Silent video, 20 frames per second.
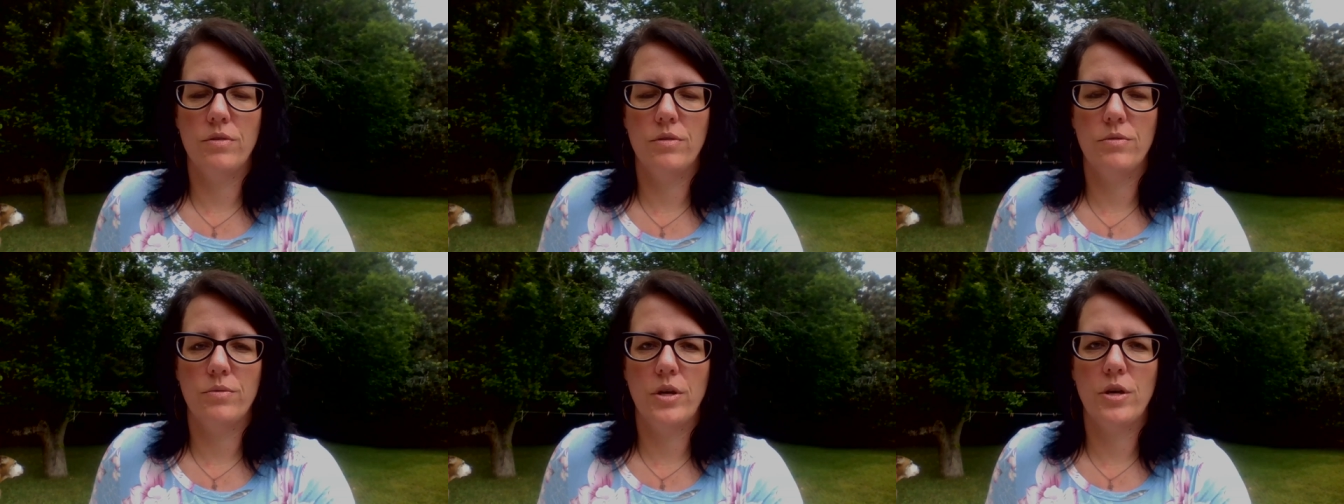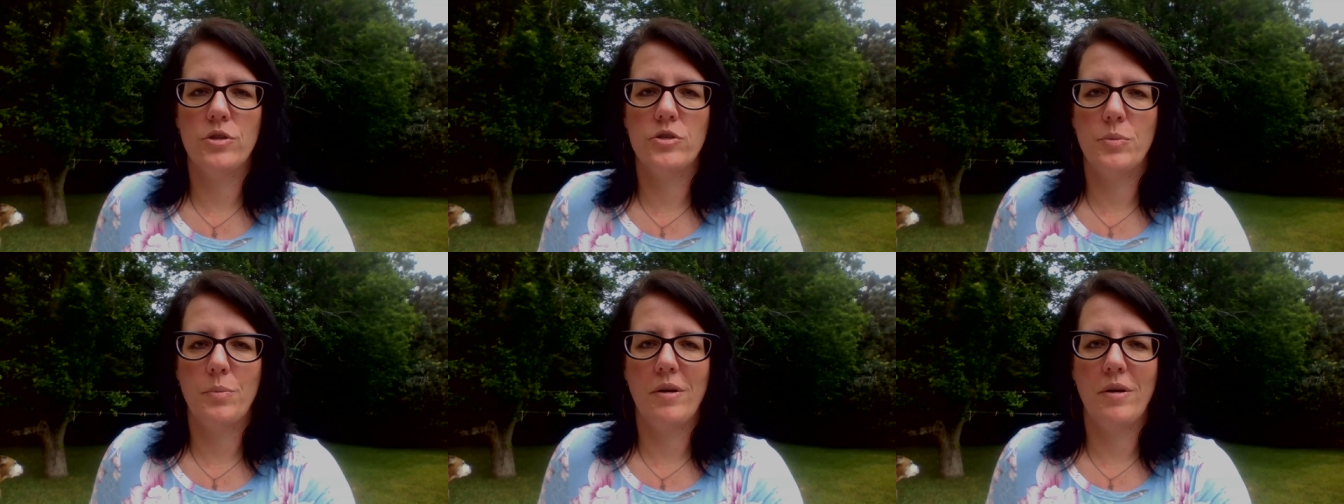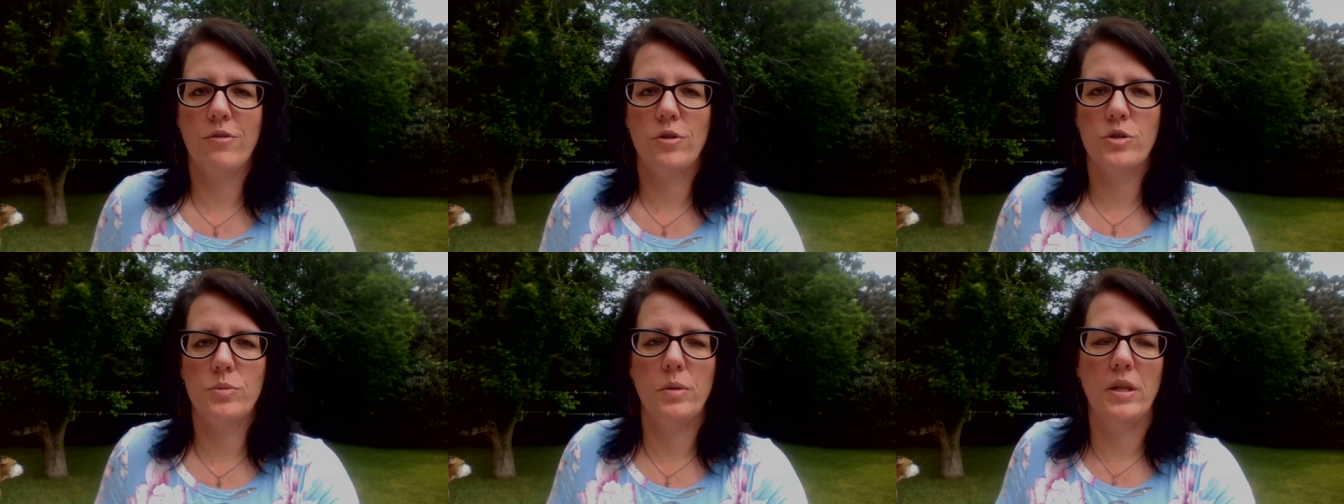rehearsing my
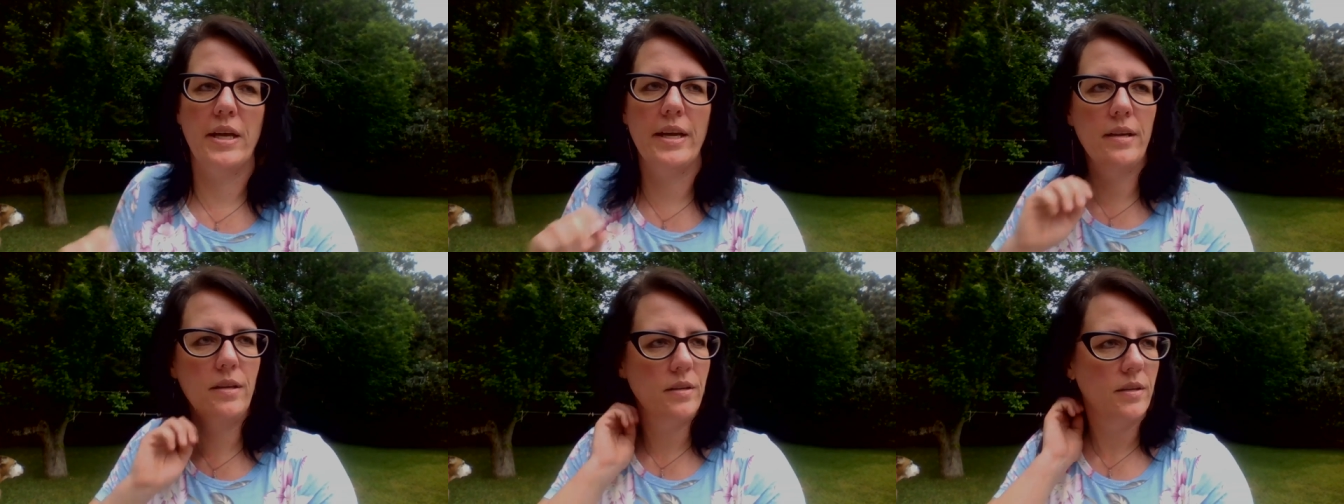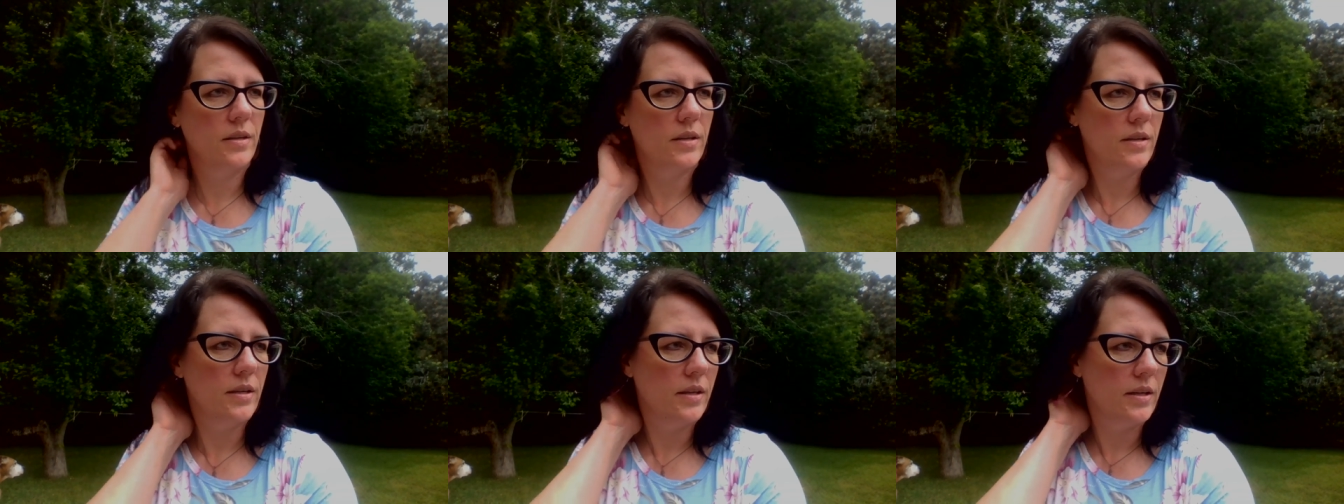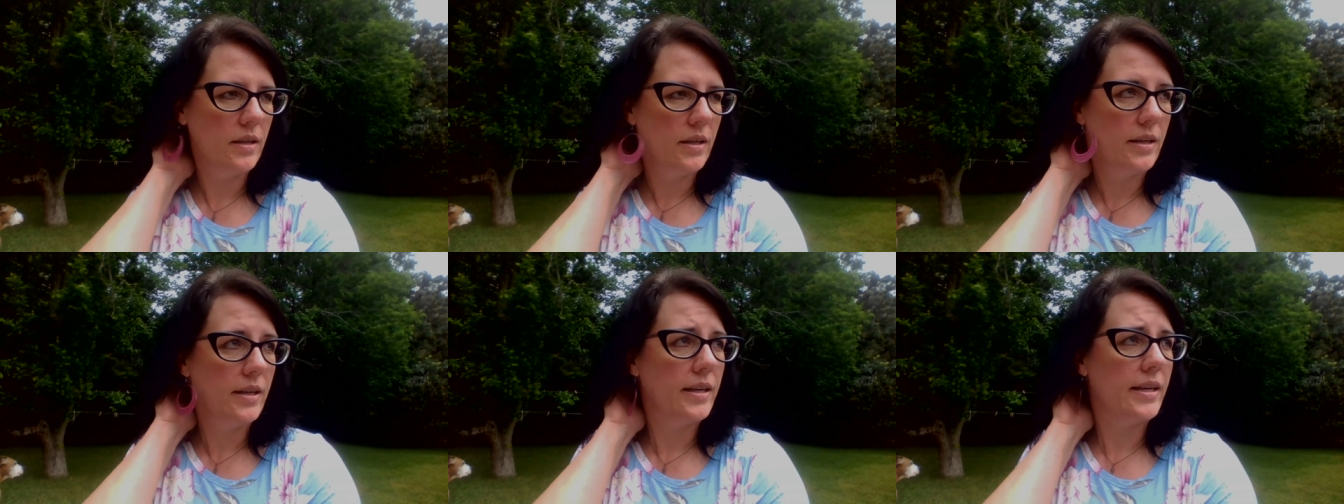first play,
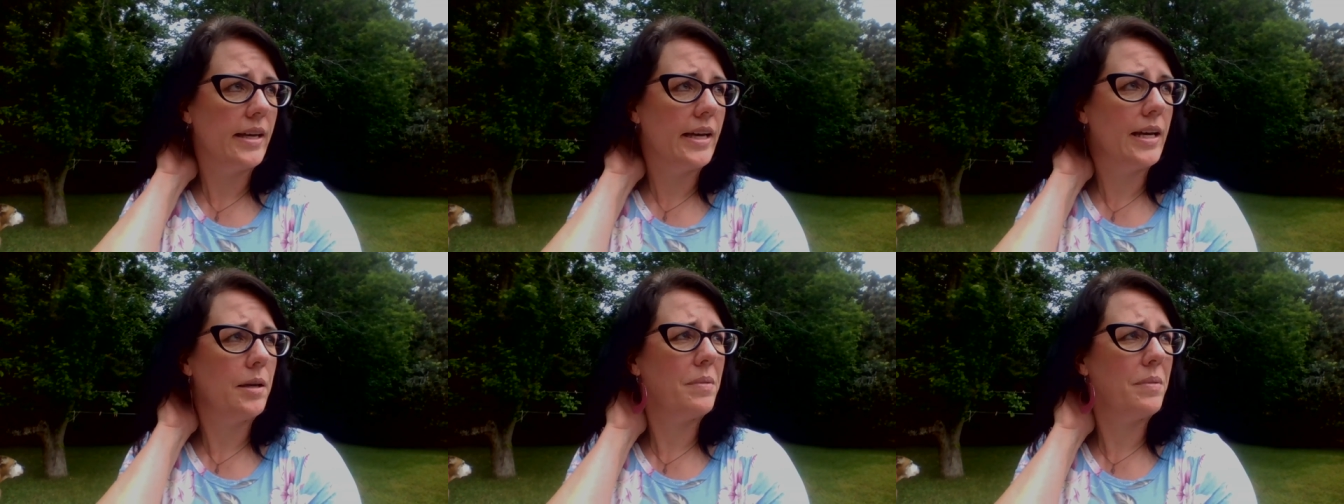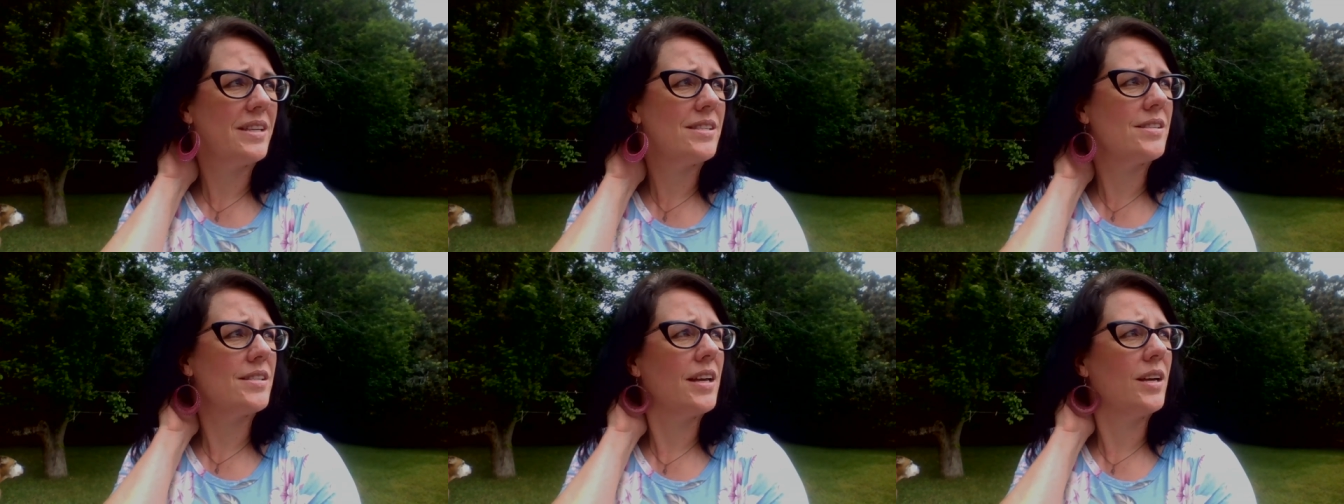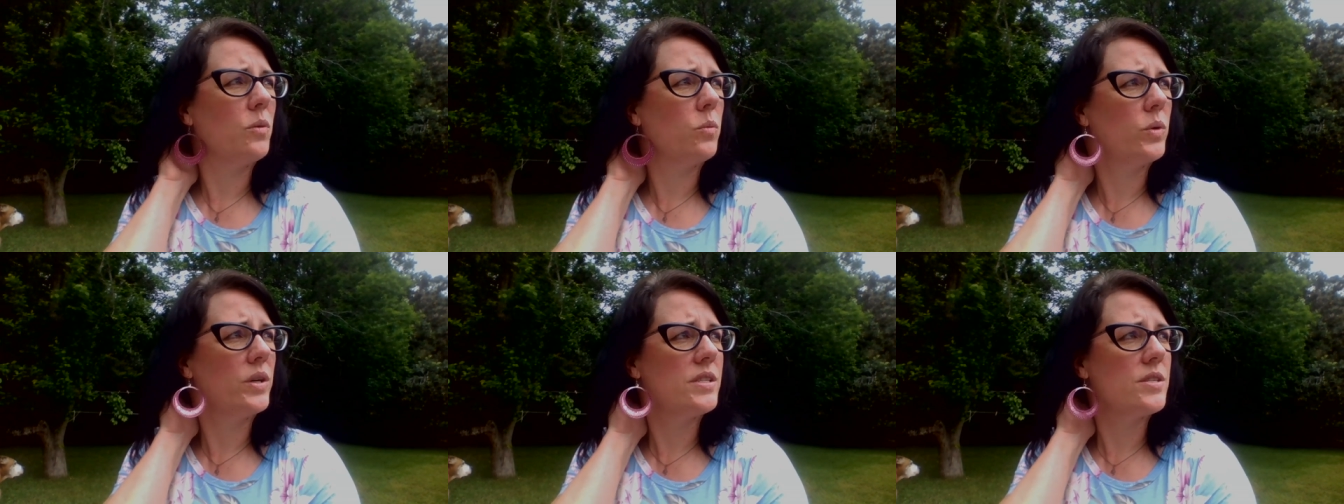and my
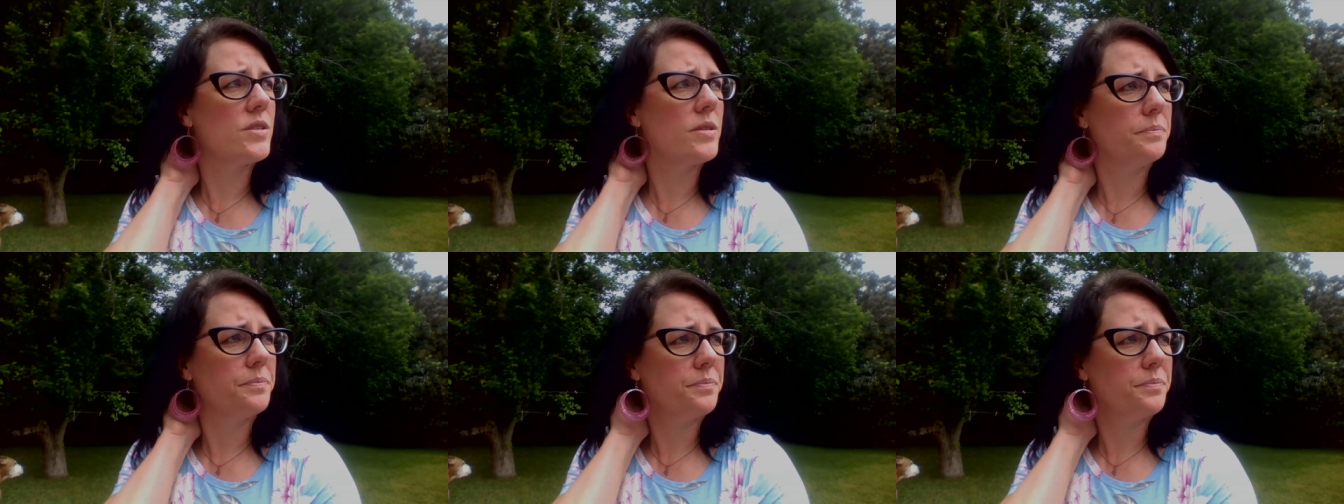son was